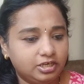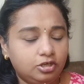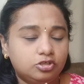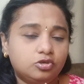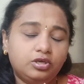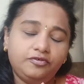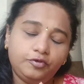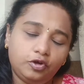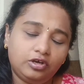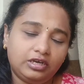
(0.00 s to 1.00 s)
So if
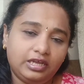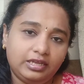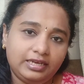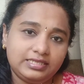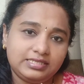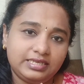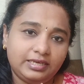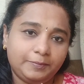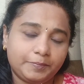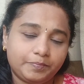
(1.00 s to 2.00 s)
you're, let's say,